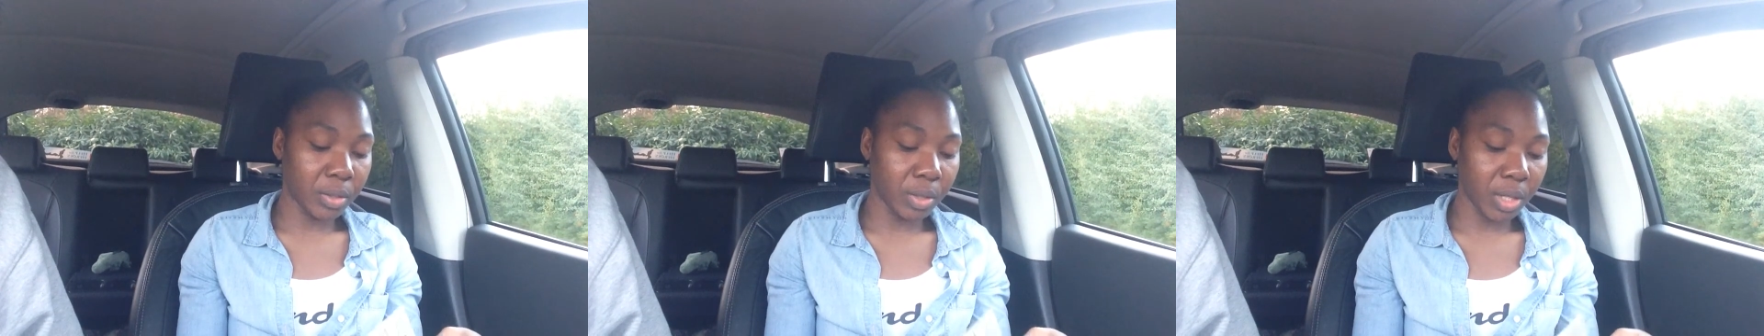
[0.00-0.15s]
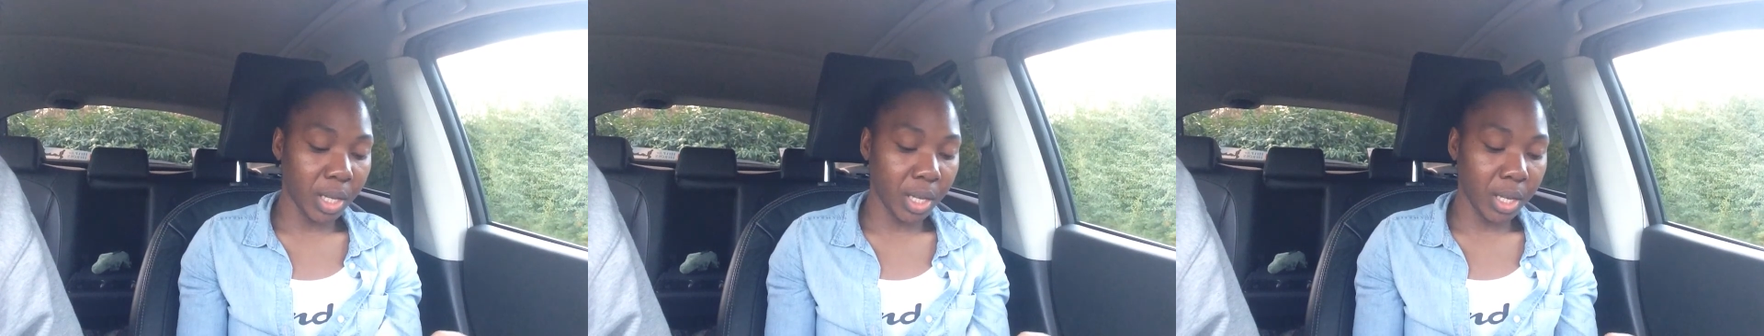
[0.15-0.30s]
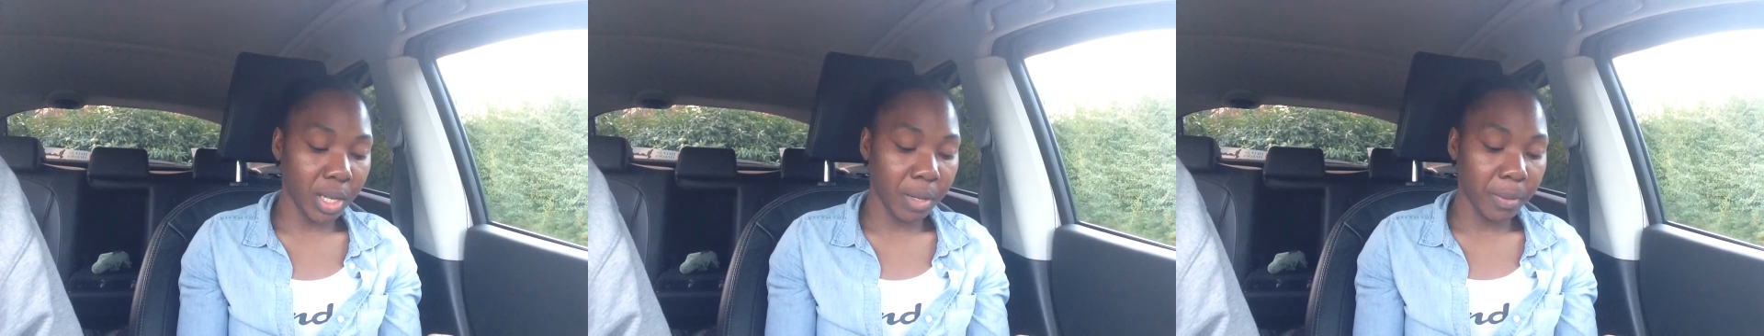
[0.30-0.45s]

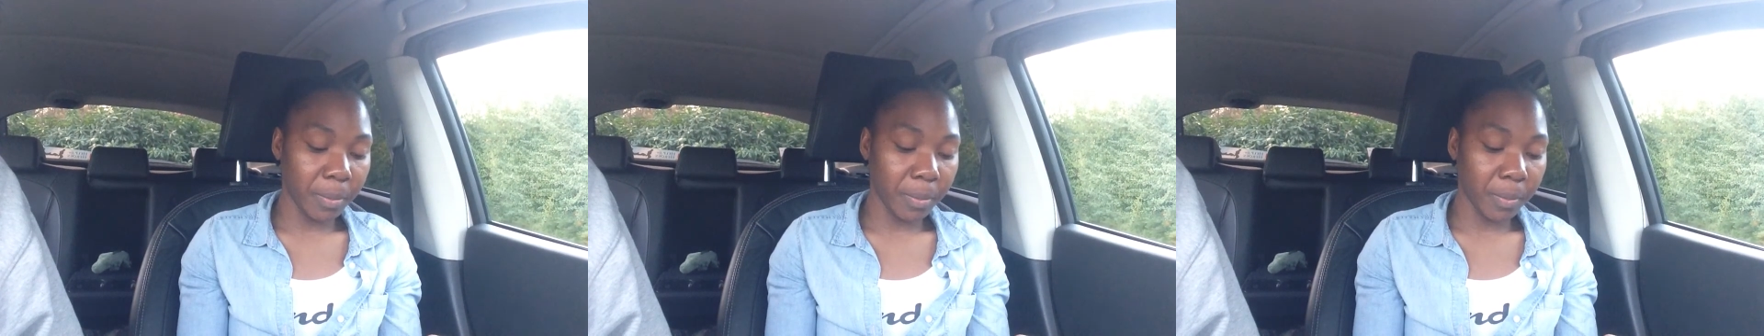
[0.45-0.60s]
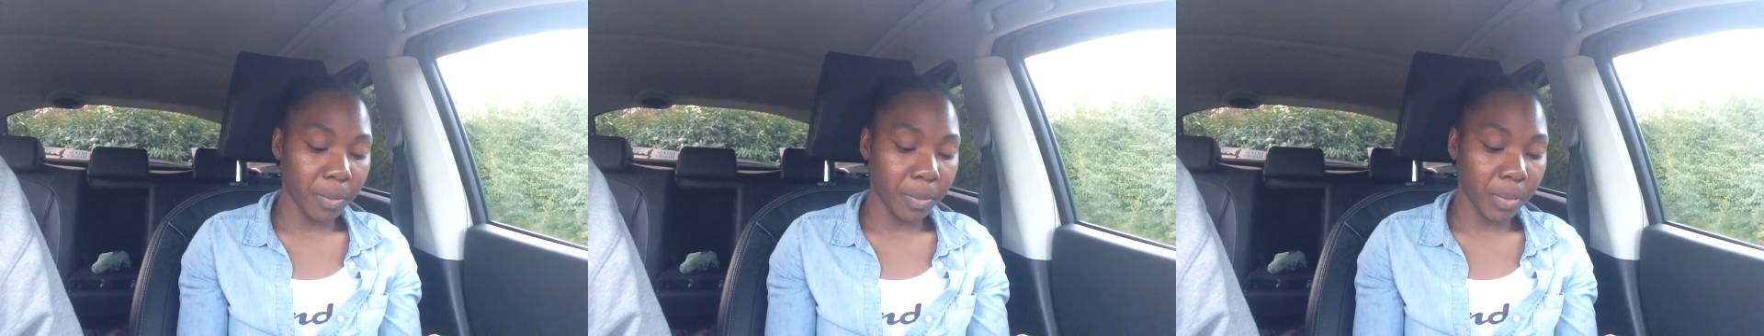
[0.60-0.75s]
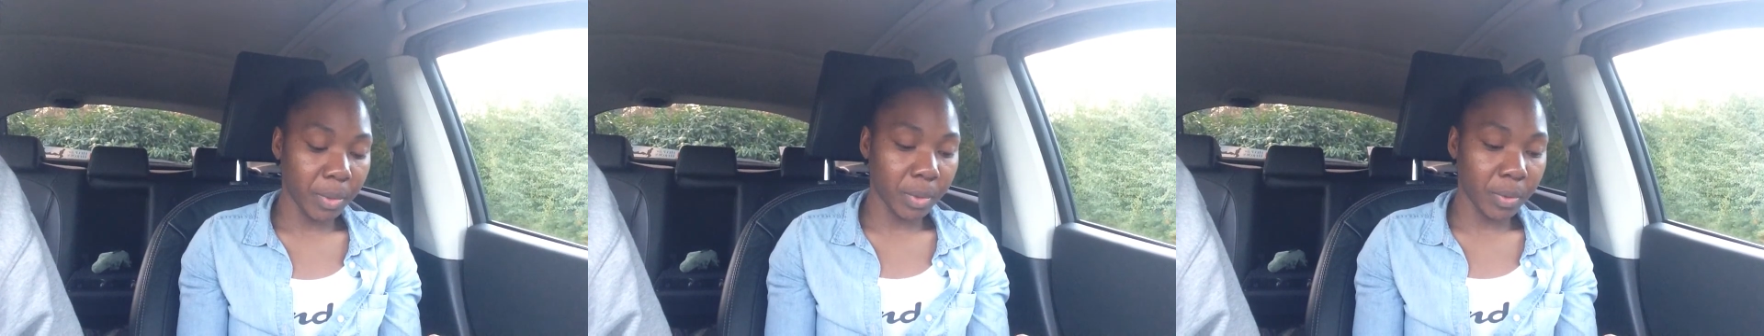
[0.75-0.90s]
today
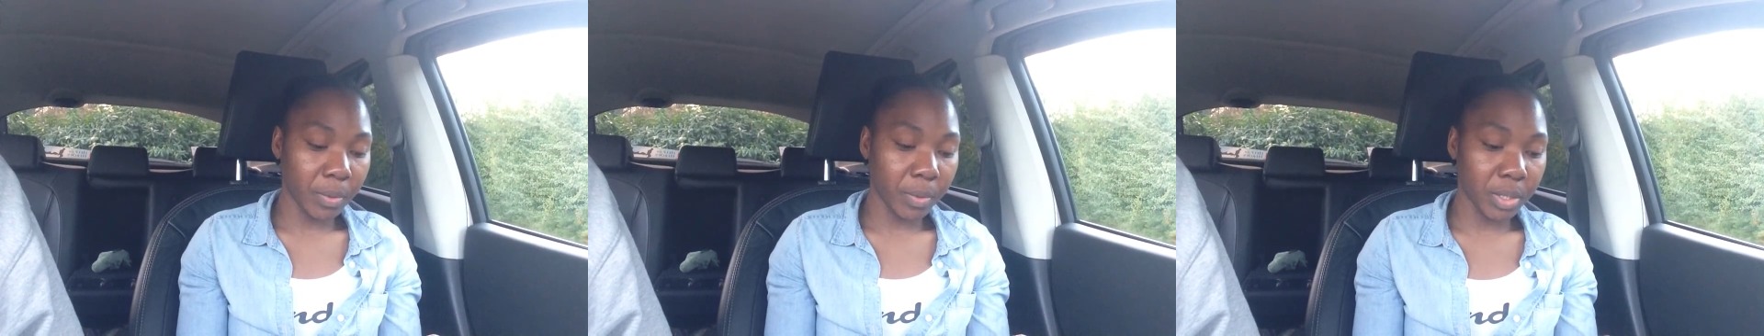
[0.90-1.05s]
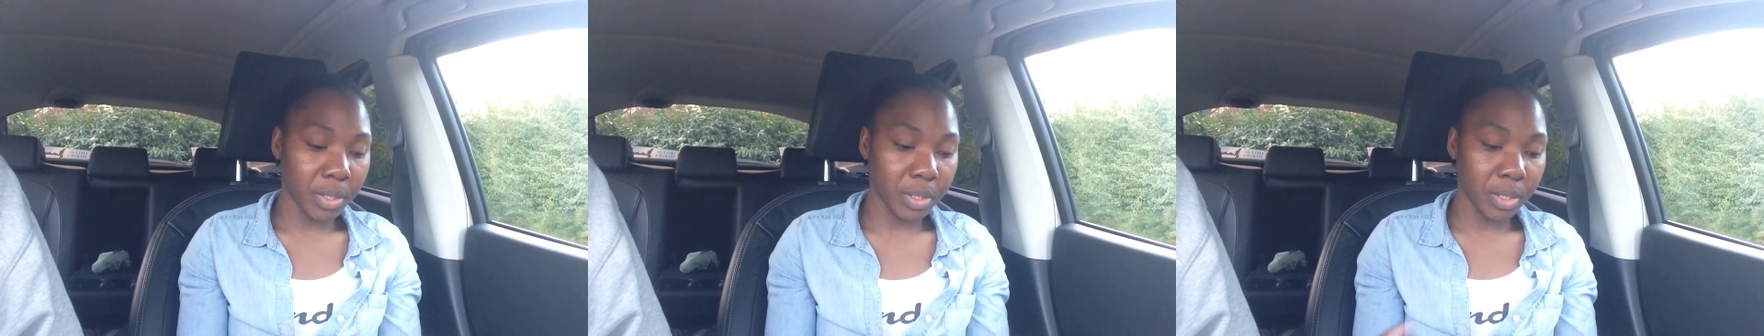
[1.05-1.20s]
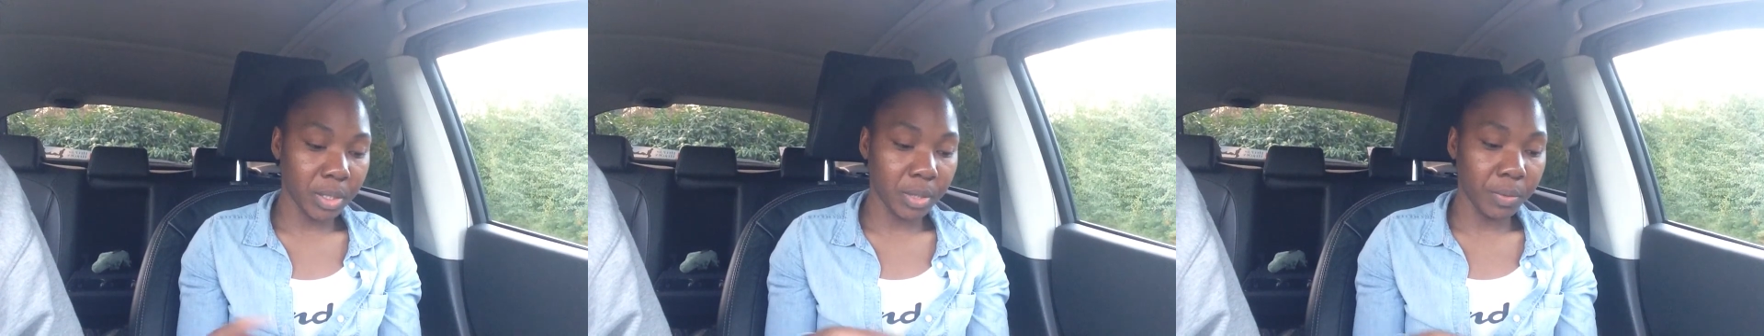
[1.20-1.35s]

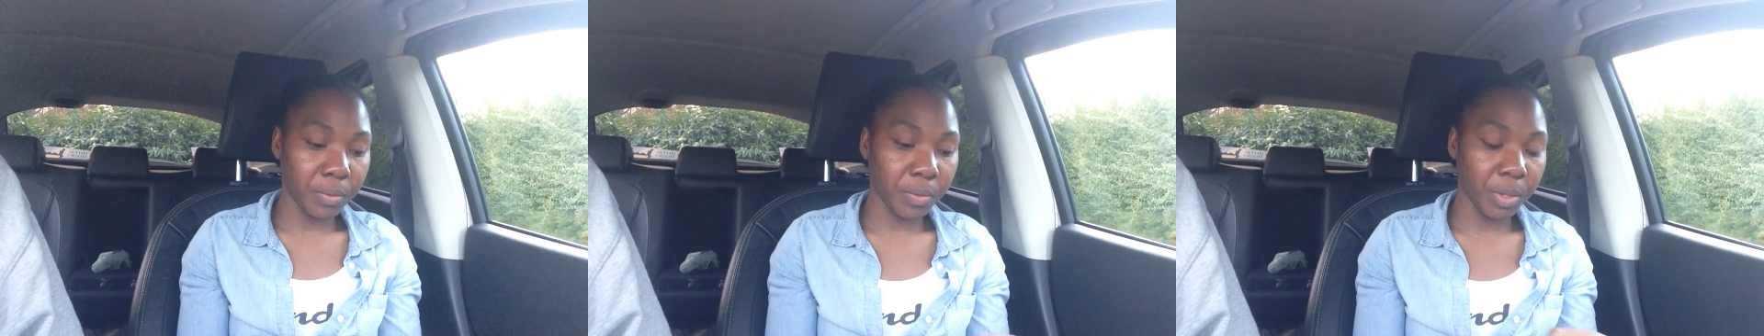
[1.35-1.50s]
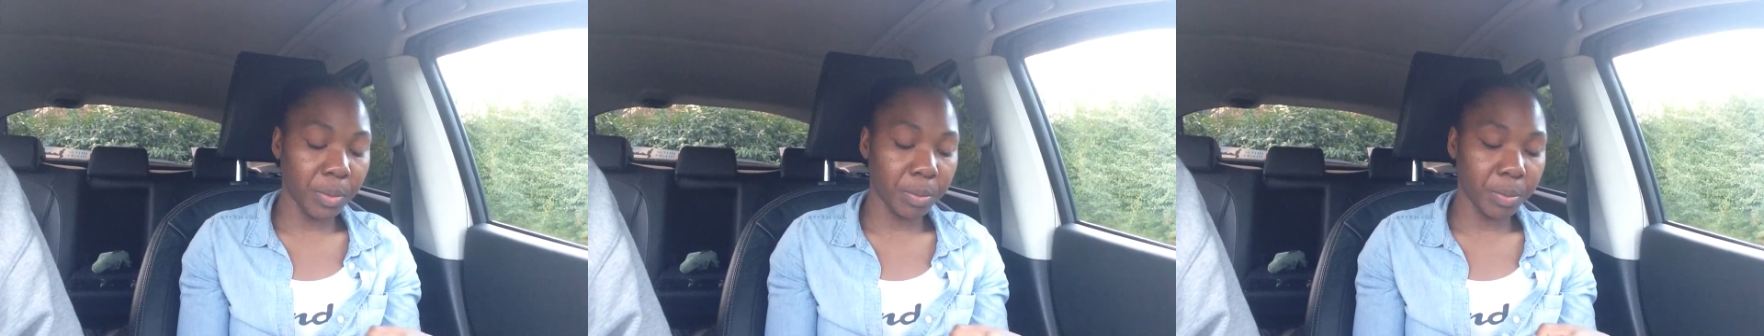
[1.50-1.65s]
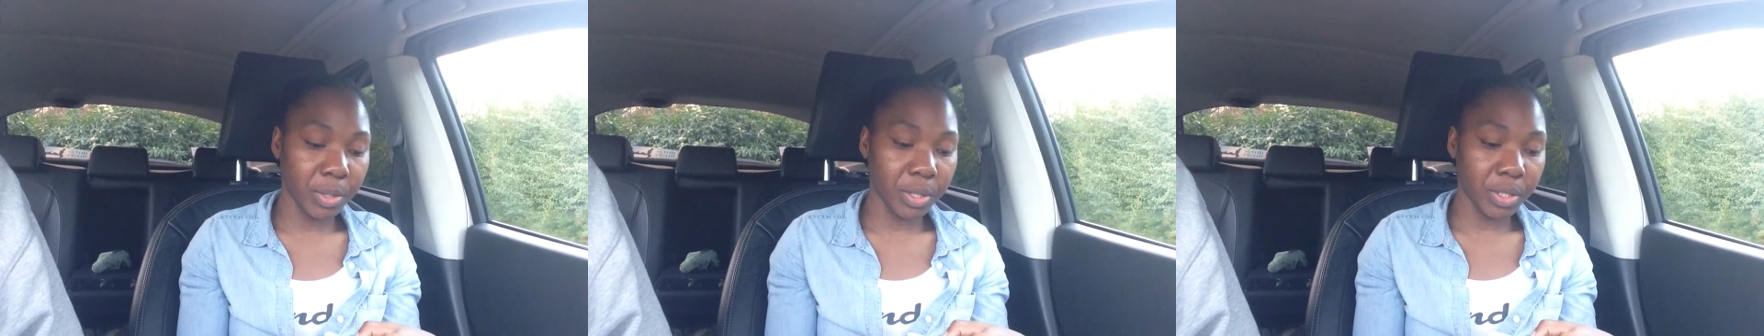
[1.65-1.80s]
was a
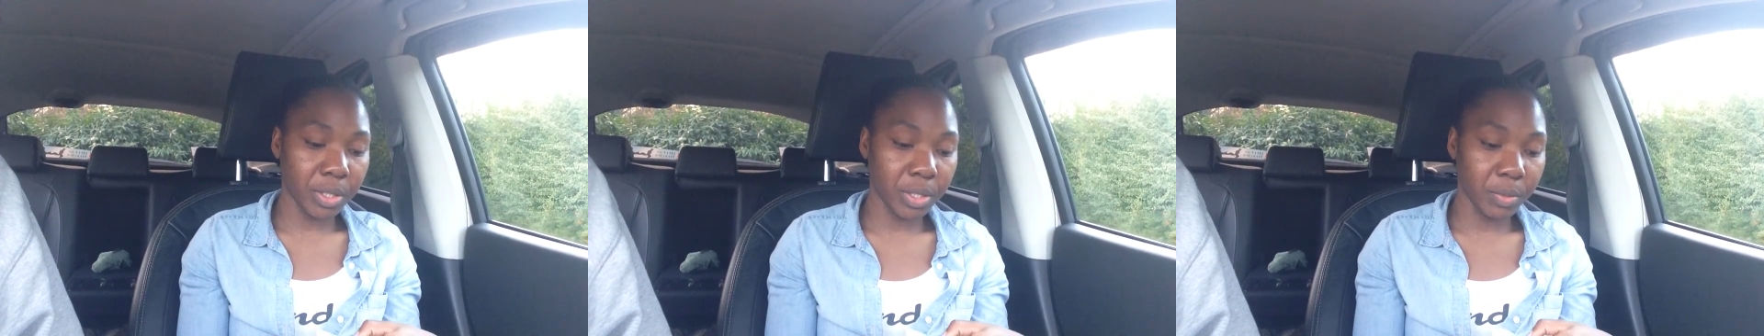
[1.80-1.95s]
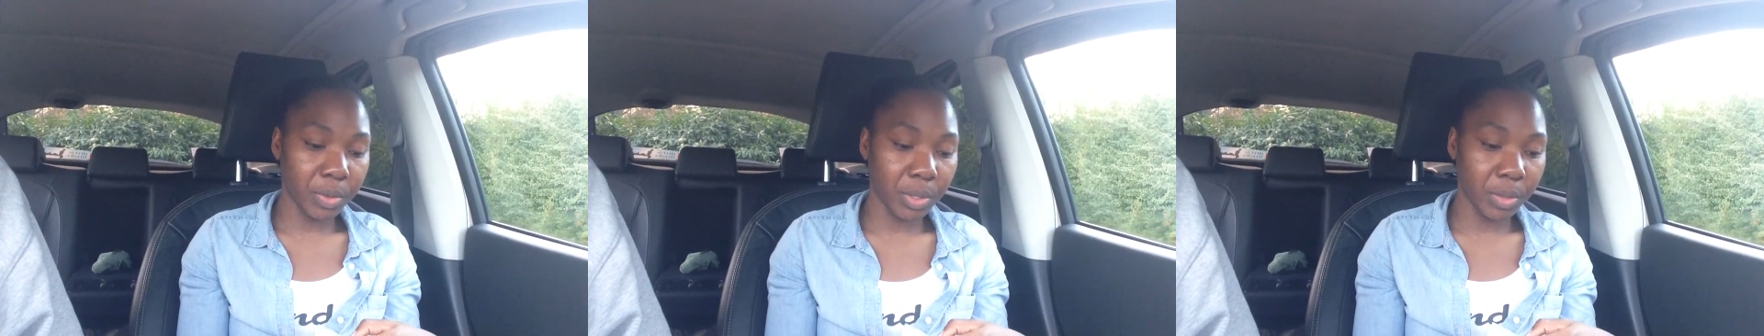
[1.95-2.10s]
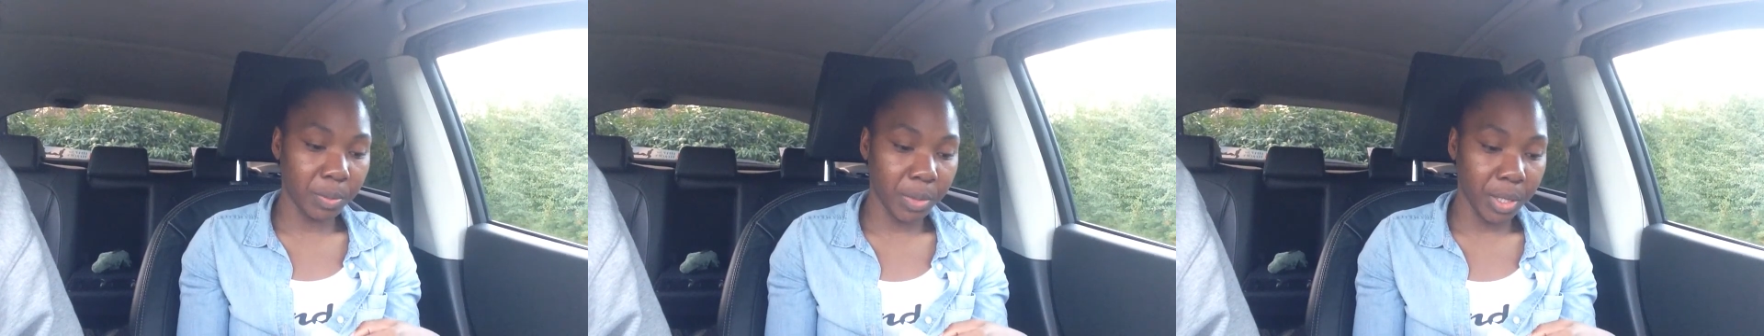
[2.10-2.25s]
different
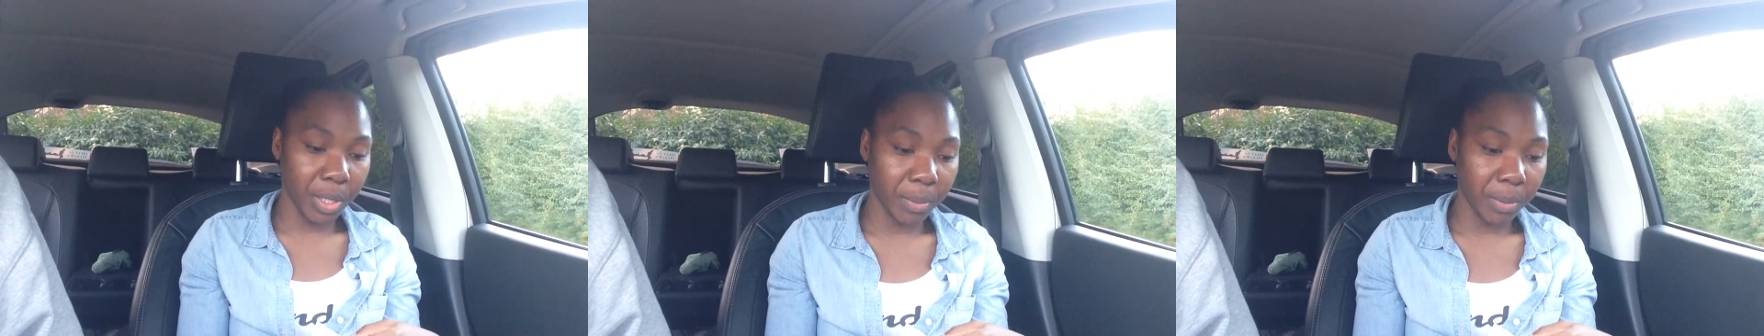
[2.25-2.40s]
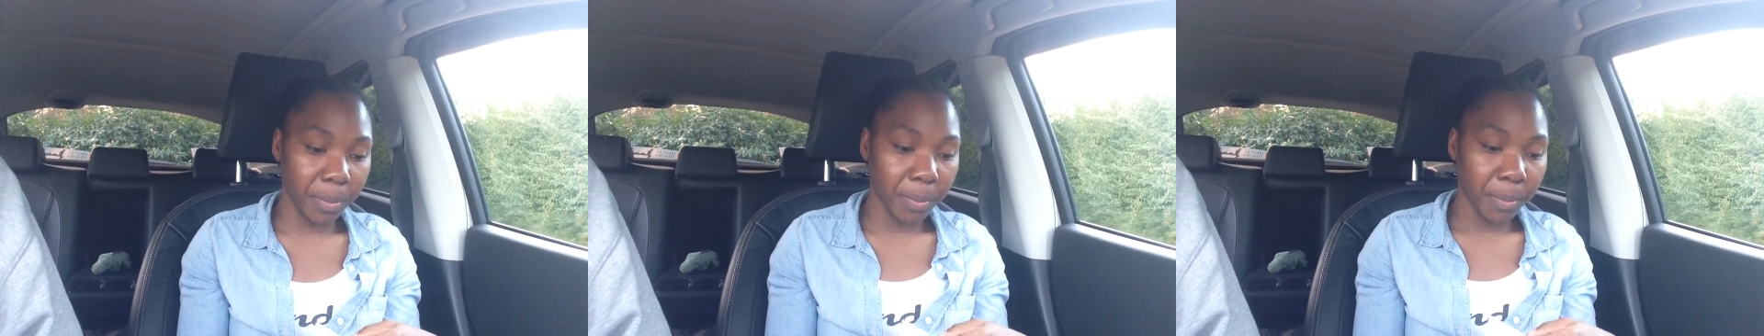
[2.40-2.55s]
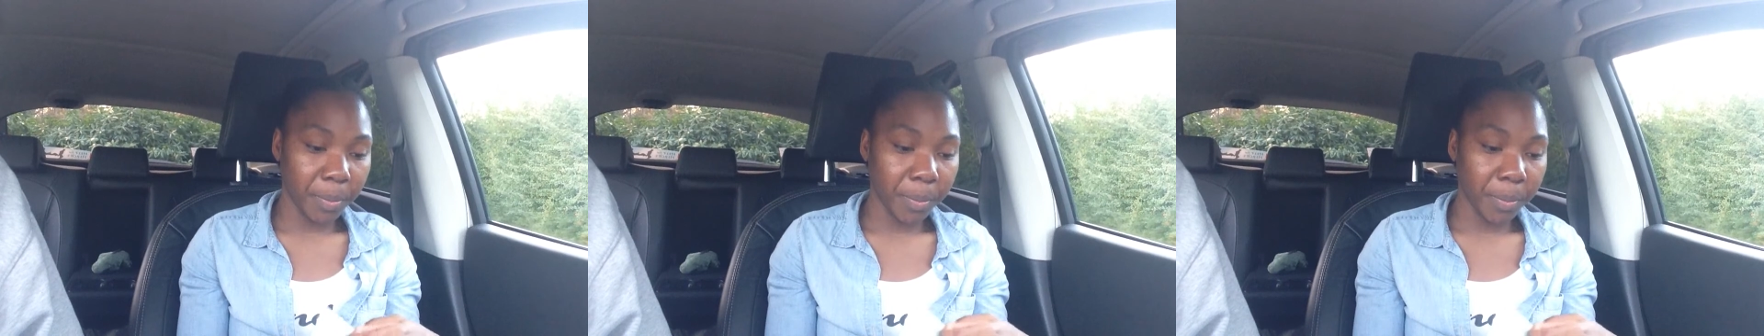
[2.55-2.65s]
person with me,